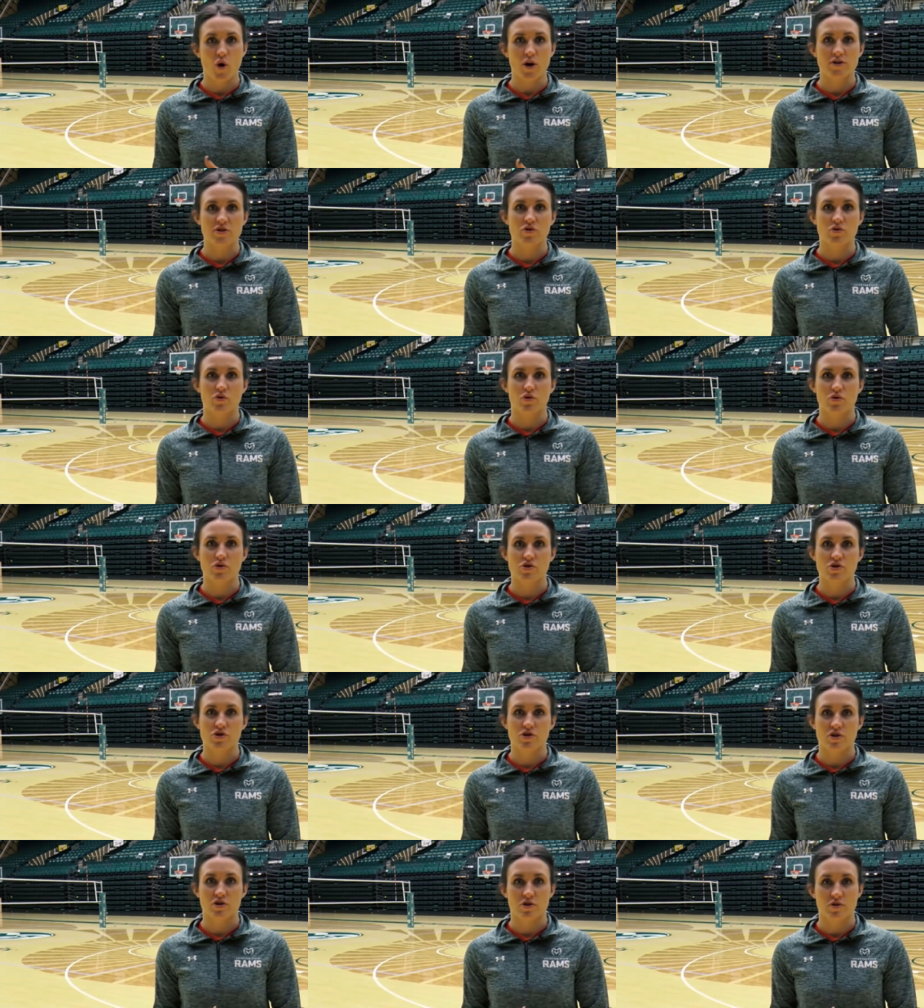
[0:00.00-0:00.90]
what
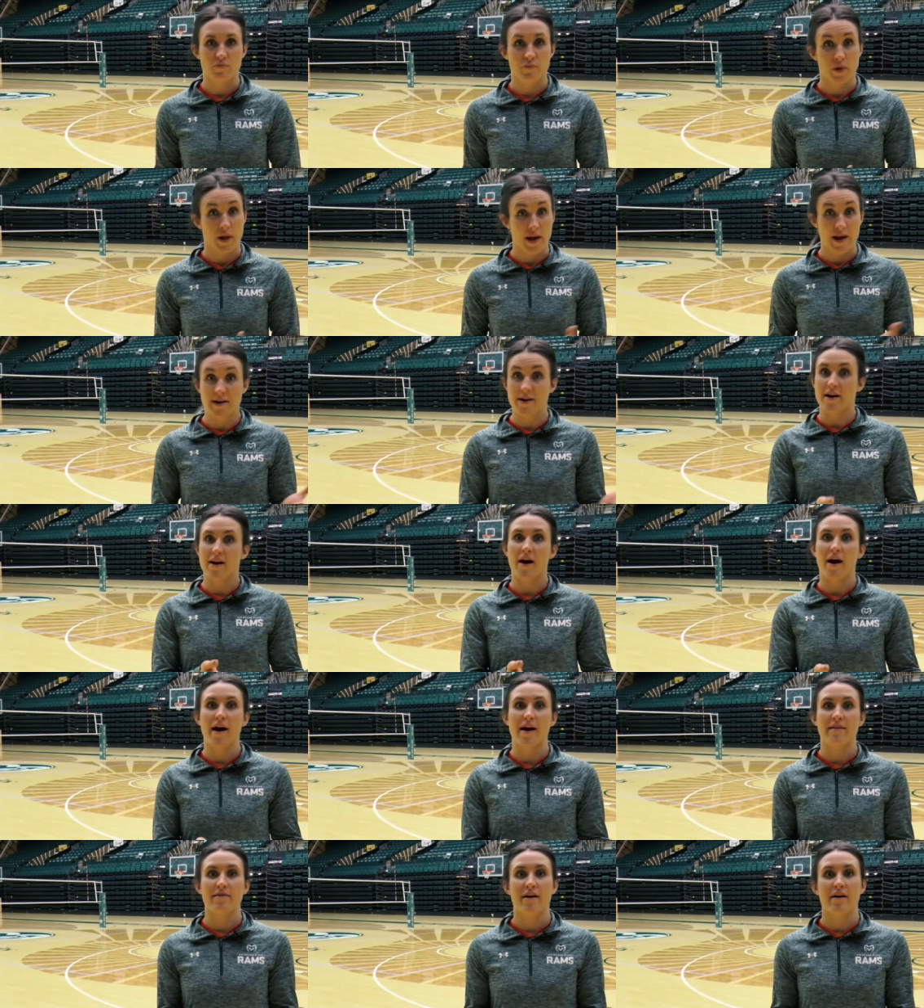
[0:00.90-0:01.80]
schools are playing at a
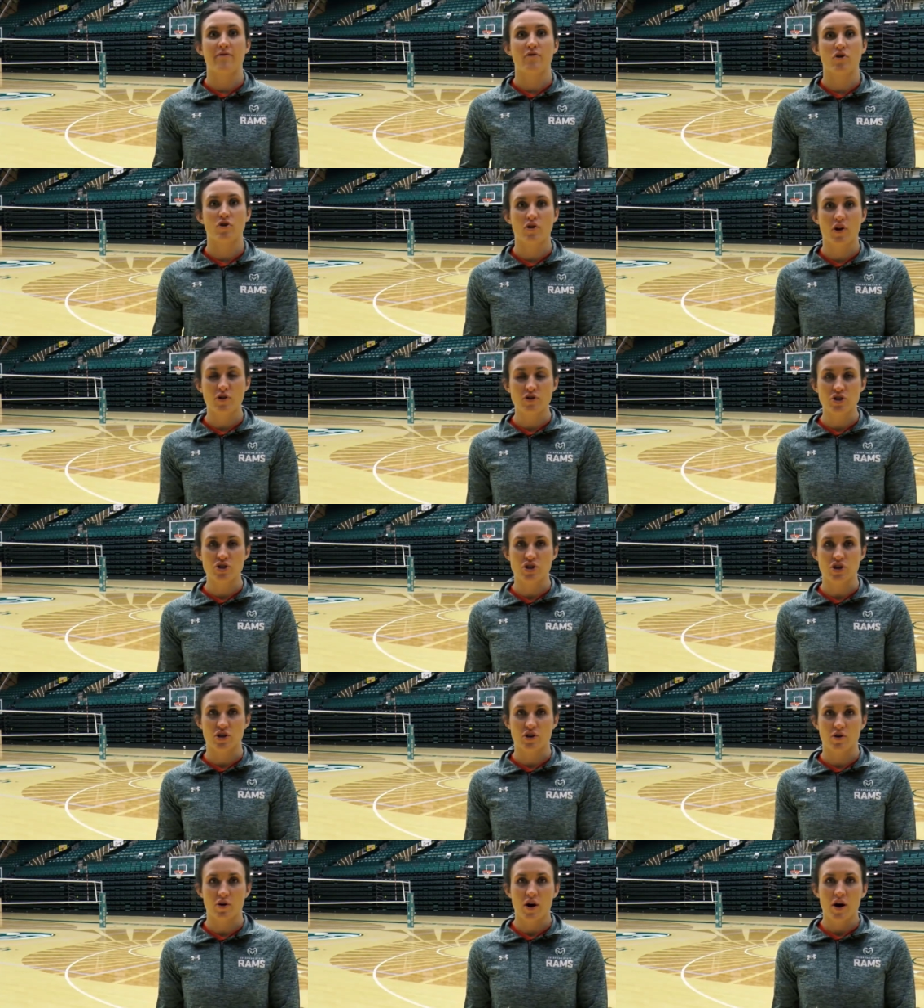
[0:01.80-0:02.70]
high level close
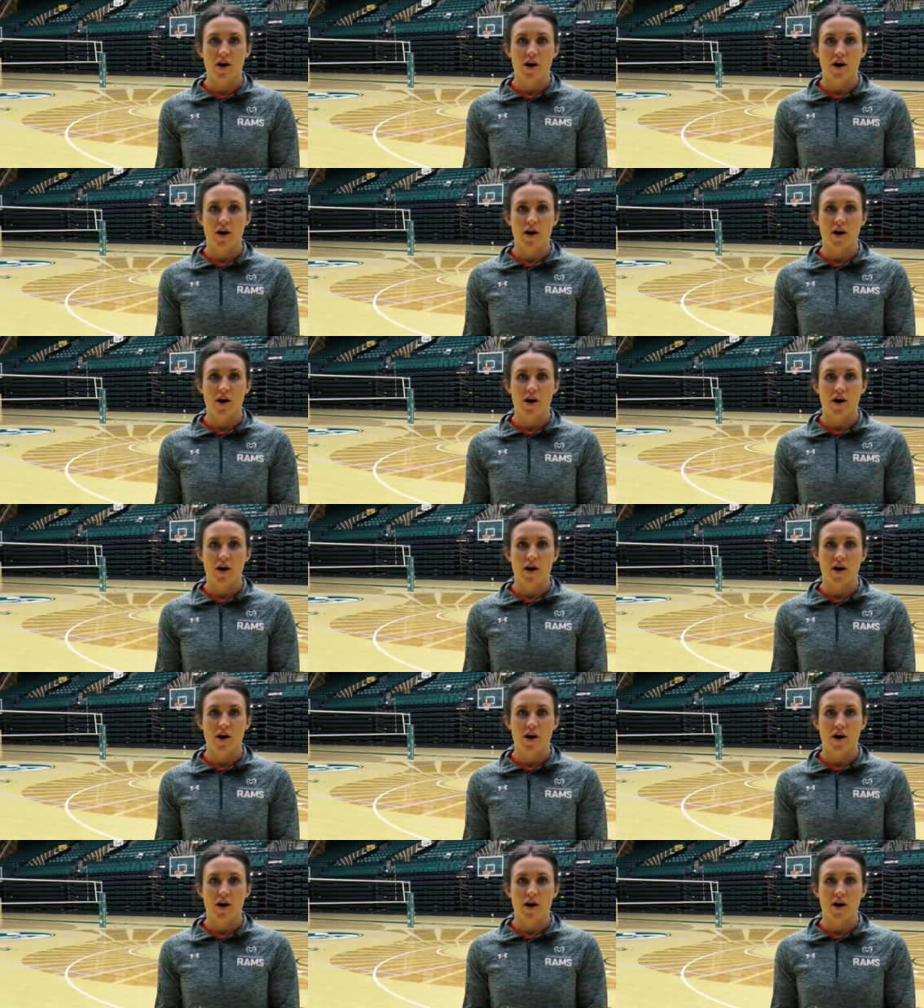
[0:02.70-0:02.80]
to you?